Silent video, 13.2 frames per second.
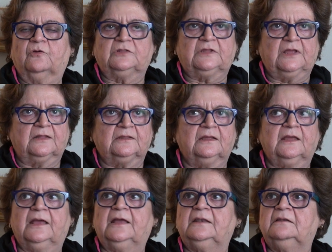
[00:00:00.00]
and on the
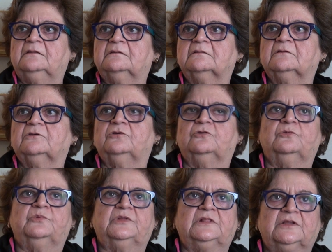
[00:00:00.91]
other hand,
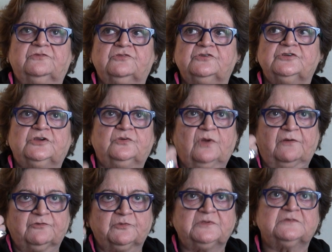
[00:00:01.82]
with literature,
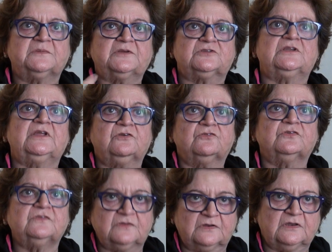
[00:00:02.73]
you have to be especially
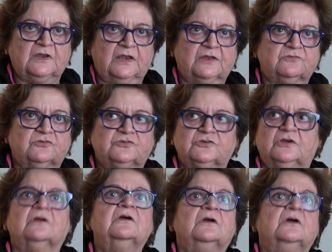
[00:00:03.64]
interested in
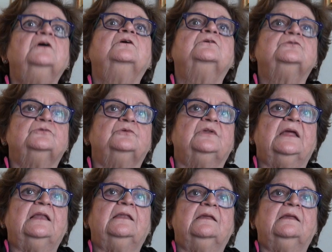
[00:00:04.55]
literature to